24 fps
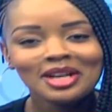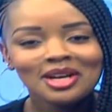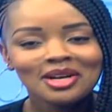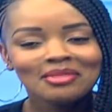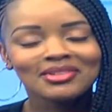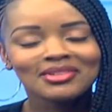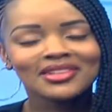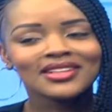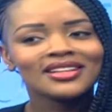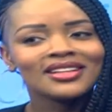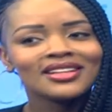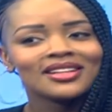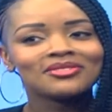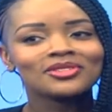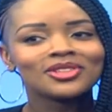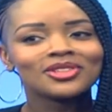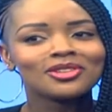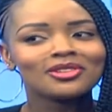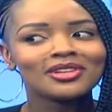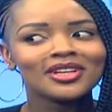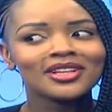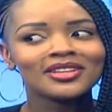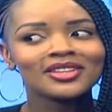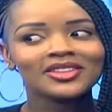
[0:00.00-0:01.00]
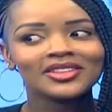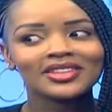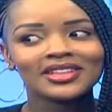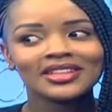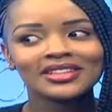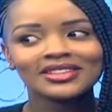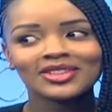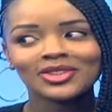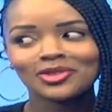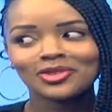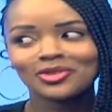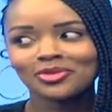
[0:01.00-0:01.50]
And then after a while you're
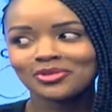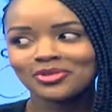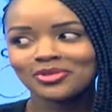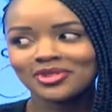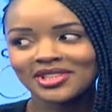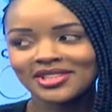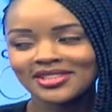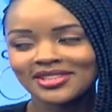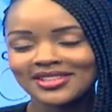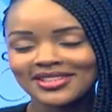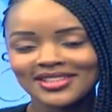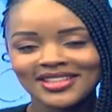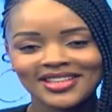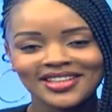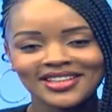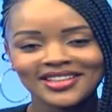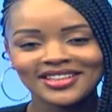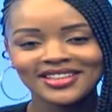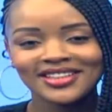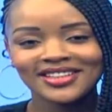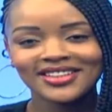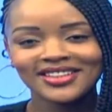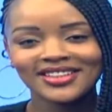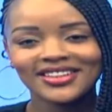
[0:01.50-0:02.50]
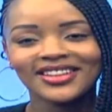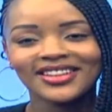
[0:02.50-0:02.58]
like, so we're staying here?